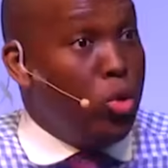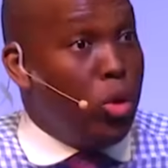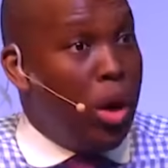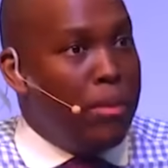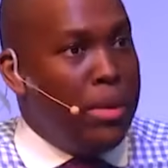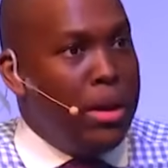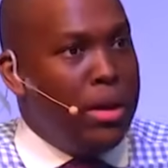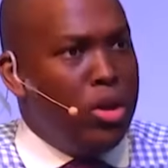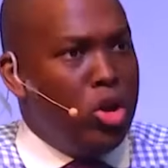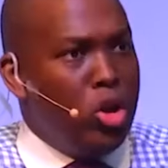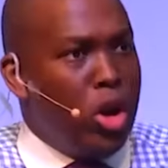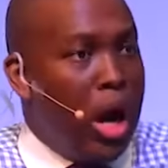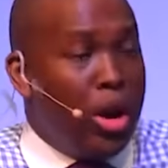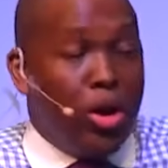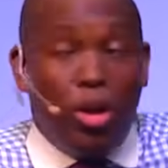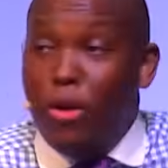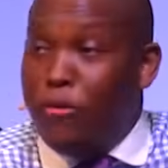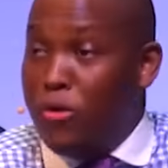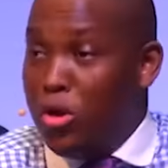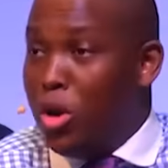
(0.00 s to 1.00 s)
I mean, I don't
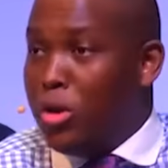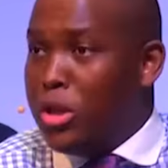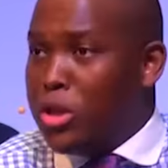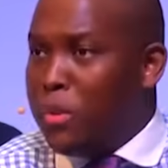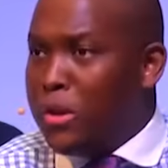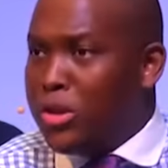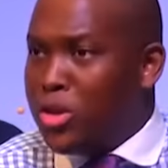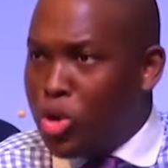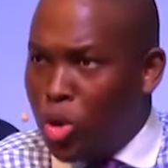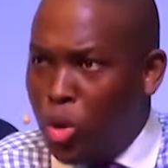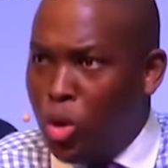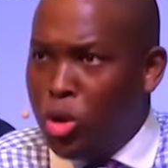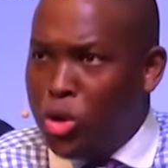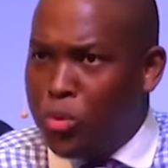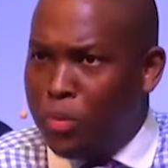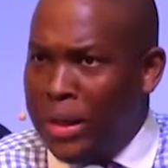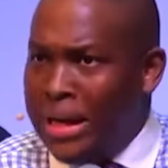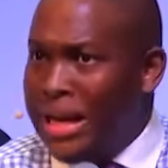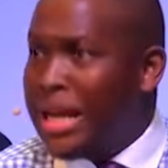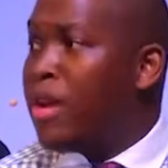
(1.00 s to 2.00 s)
know if you know this, but Zulus
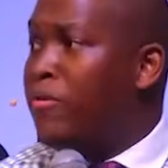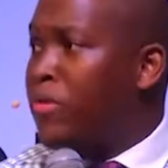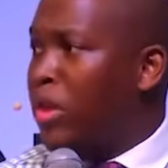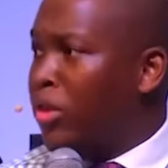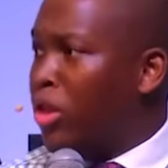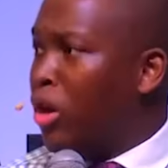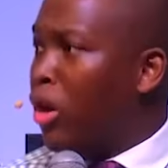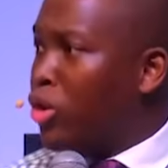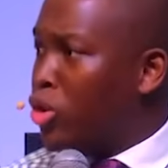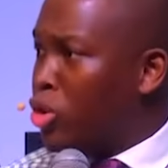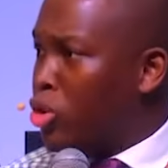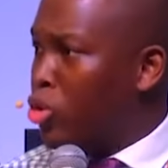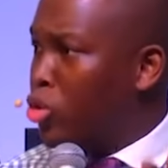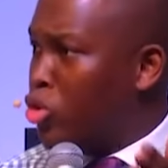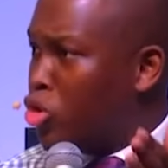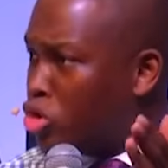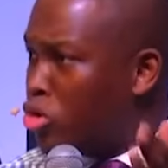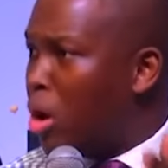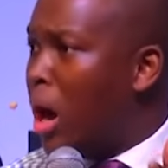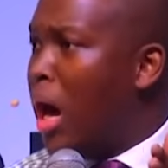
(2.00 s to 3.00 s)
believe that there are two
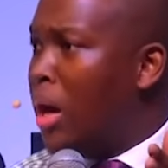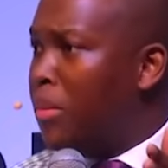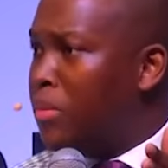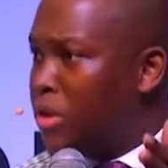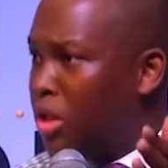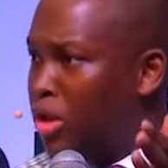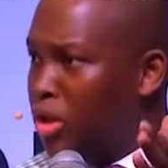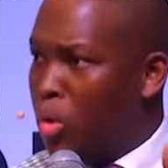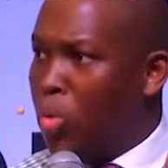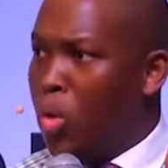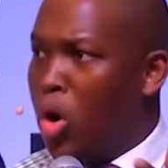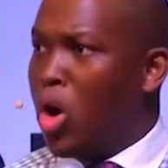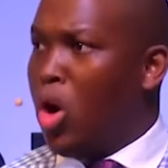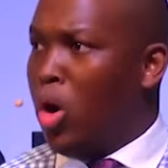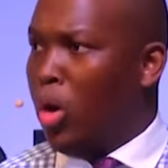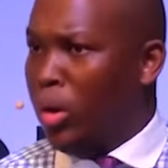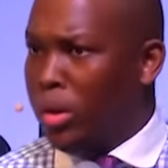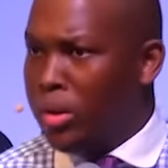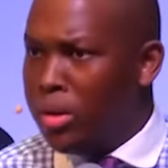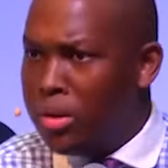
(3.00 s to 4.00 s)
tribes in the
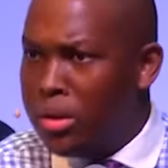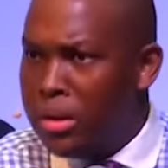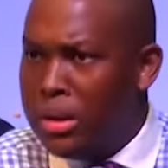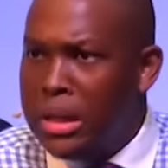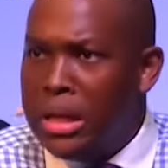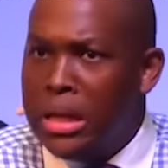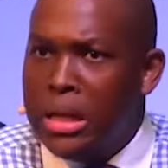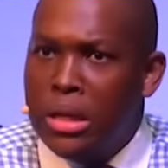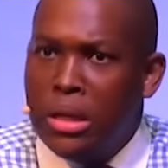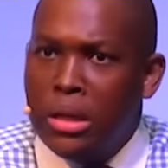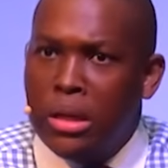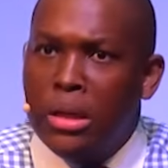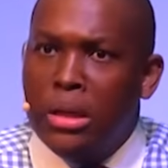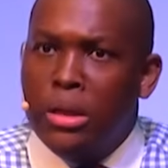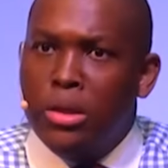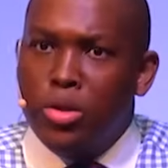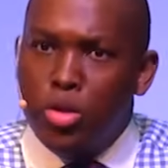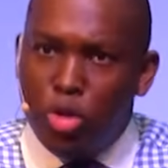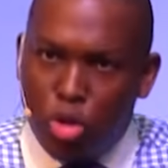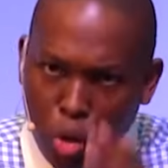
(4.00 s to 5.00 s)
world.
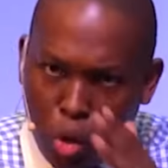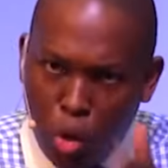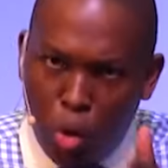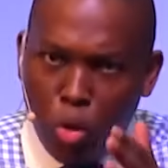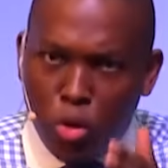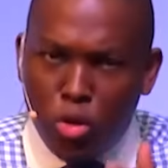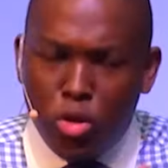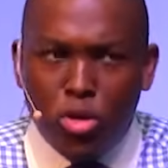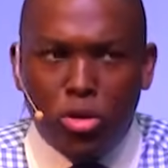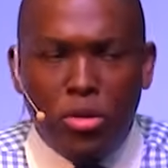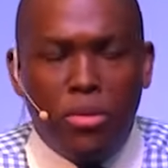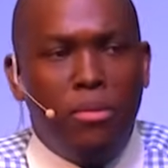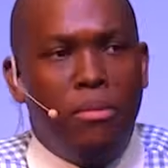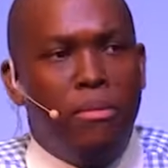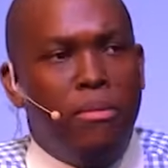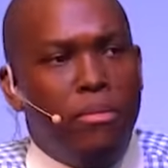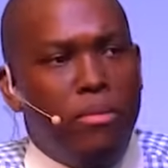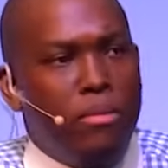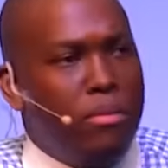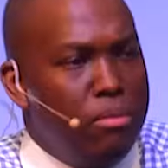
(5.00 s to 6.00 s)
Zulus
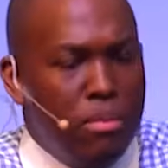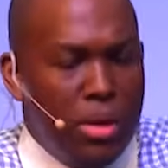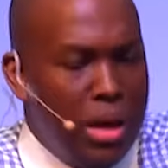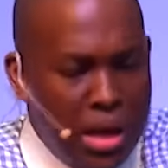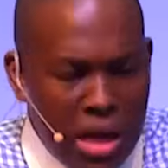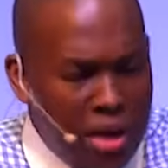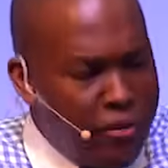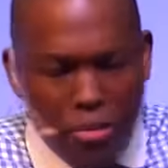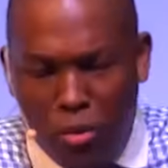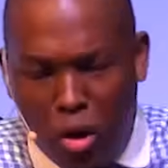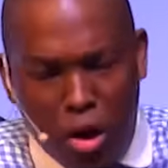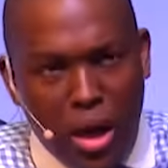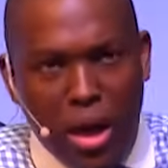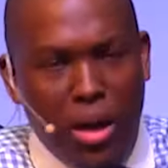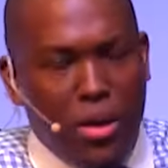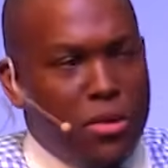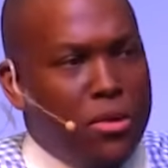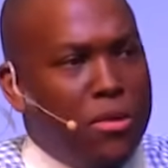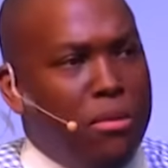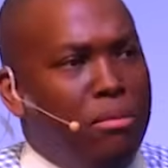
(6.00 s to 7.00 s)
and everybody
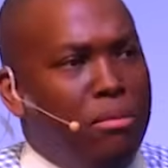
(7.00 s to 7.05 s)
else.